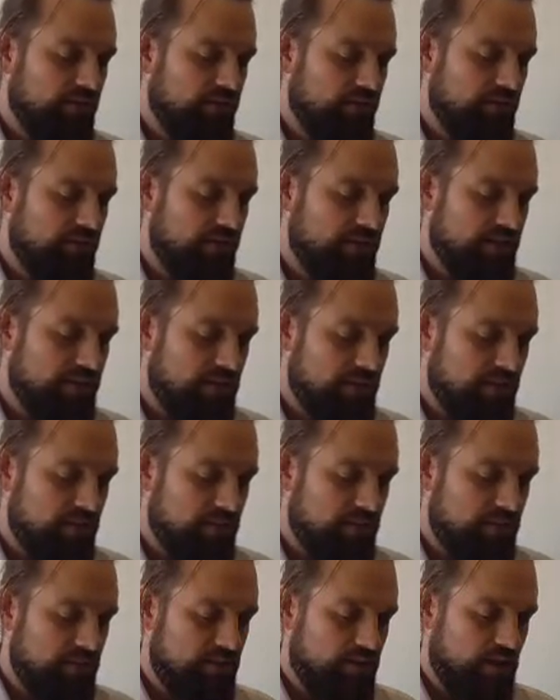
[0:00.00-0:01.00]
For
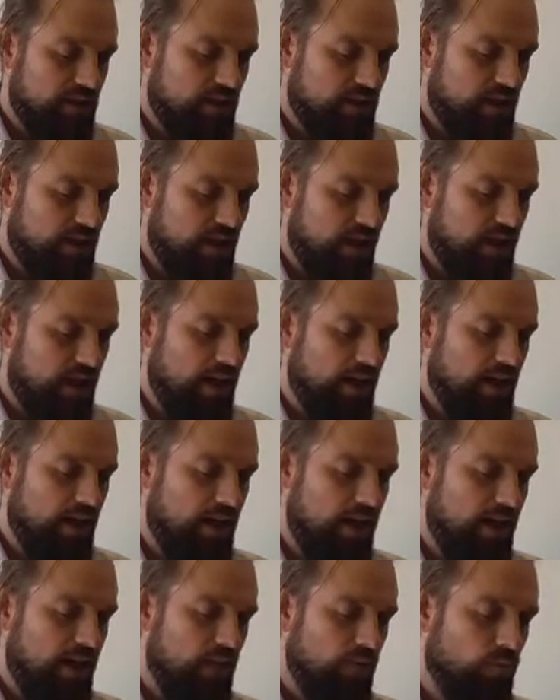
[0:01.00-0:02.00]
instance,
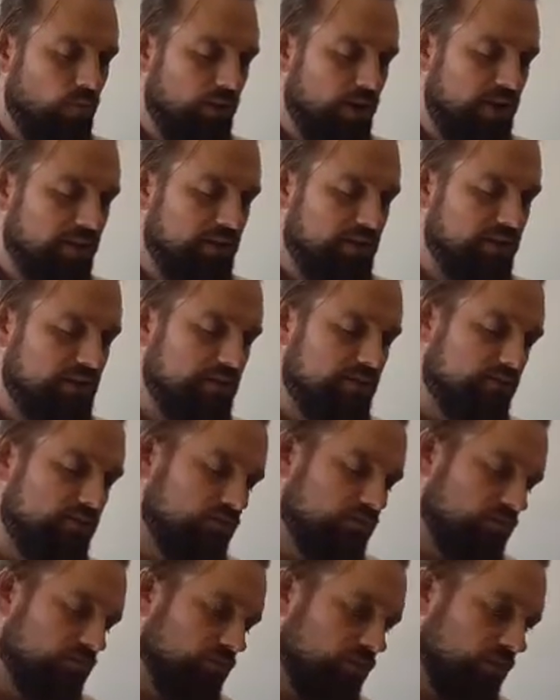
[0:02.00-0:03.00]
when
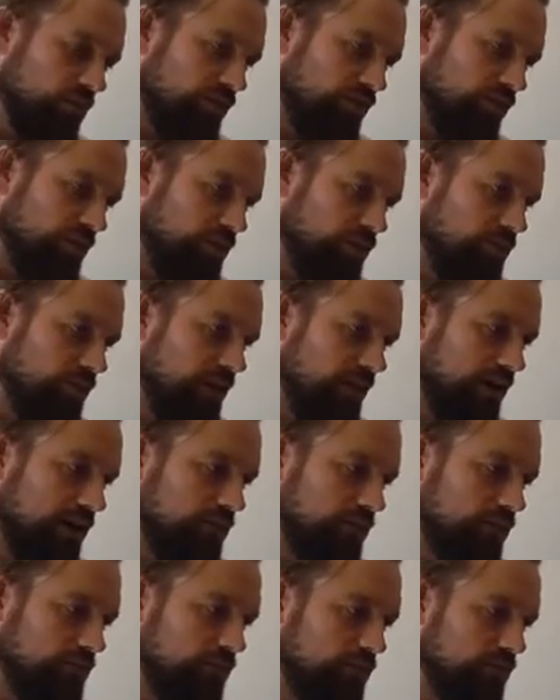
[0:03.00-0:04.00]
we first went
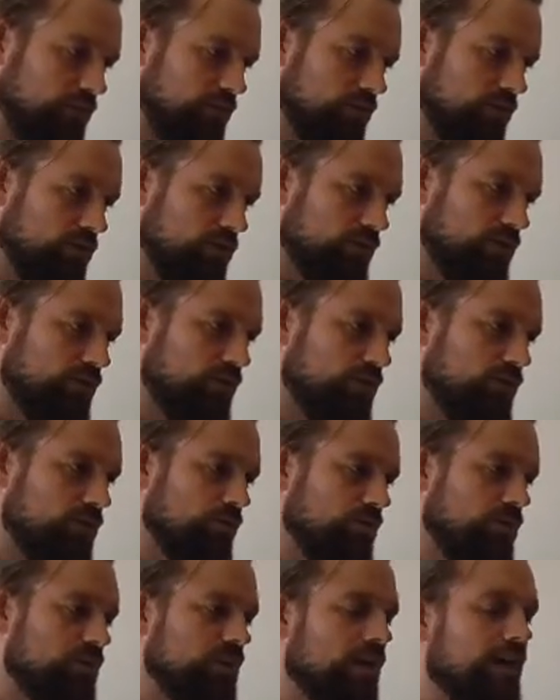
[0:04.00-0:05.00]
out
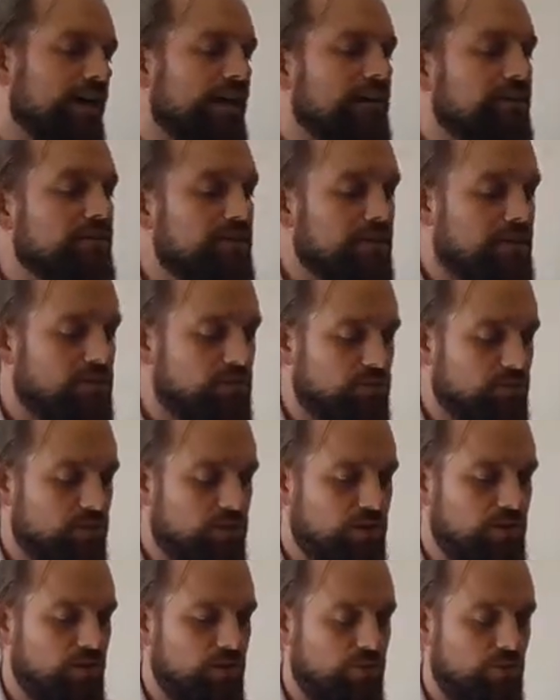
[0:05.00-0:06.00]
to start our sessions with
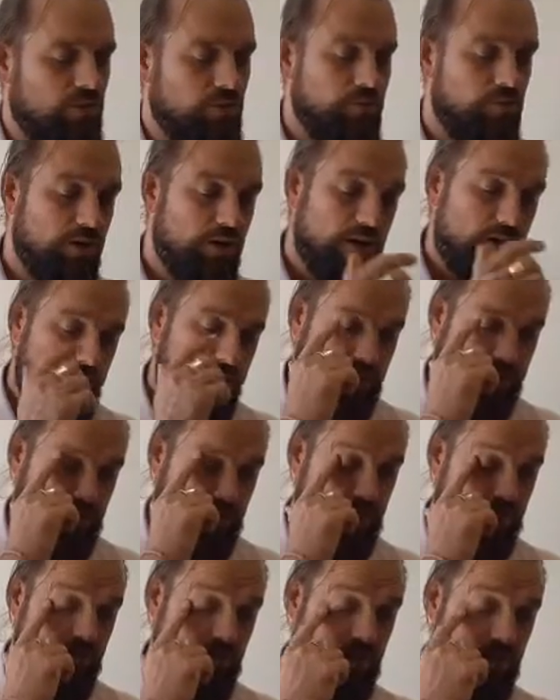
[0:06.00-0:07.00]
a new group, they
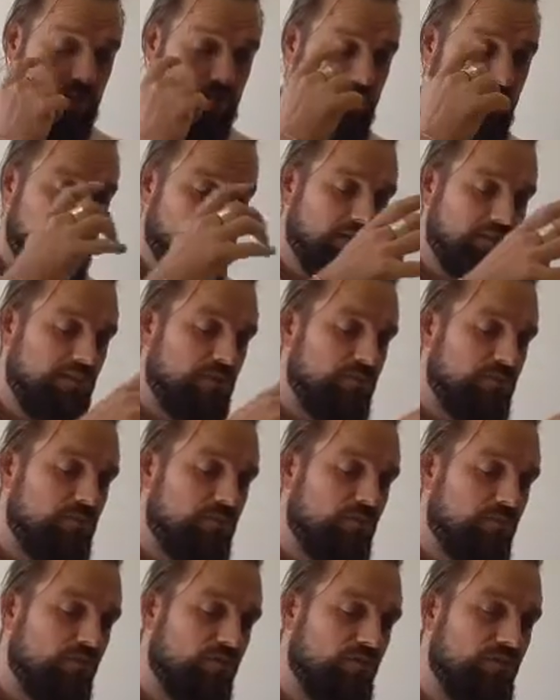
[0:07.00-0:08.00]
were very reluctant to
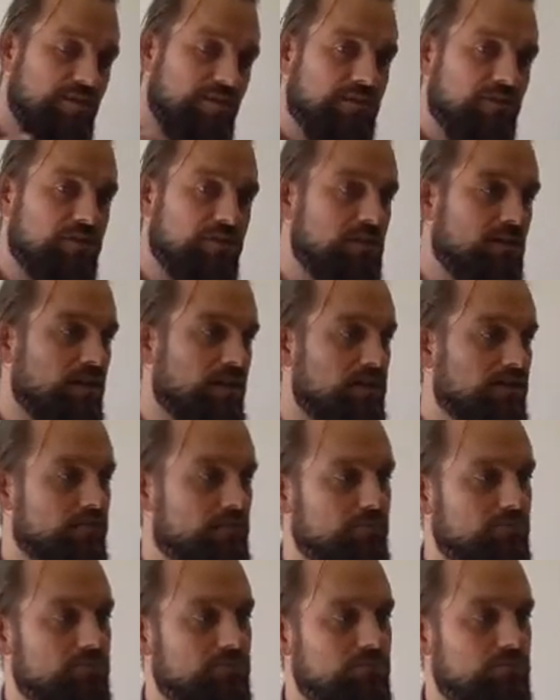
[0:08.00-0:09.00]
move around the site,
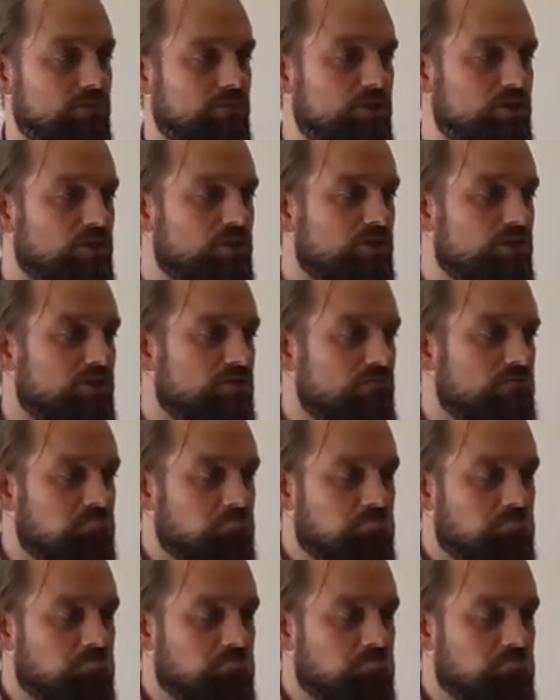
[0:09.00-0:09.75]
to just